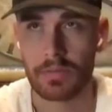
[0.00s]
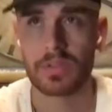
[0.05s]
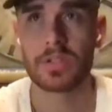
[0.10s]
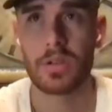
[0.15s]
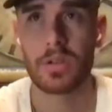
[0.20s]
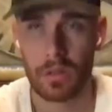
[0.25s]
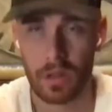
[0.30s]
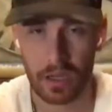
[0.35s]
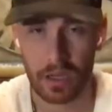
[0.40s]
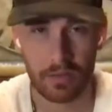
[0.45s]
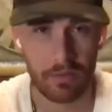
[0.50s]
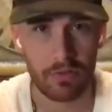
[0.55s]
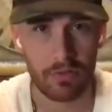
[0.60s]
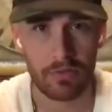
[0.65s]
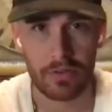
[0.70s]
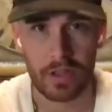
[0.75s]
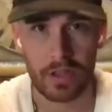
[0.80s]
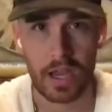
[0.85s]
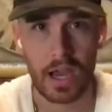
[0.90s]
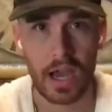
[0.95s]
so thankful
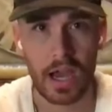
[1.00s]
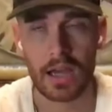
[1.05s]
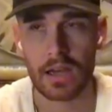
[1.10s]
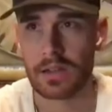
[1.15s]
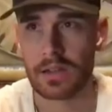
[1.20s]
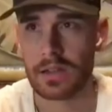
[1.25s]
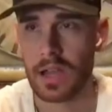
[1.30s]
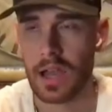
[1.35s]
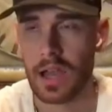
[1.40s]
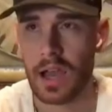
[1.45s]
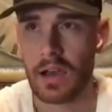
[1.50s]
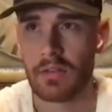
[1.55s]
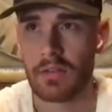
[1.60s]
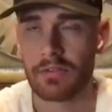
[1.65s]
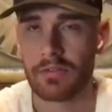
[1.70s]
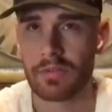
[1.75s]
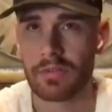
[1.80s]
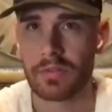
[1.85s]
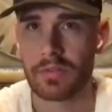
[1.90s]
for that and to have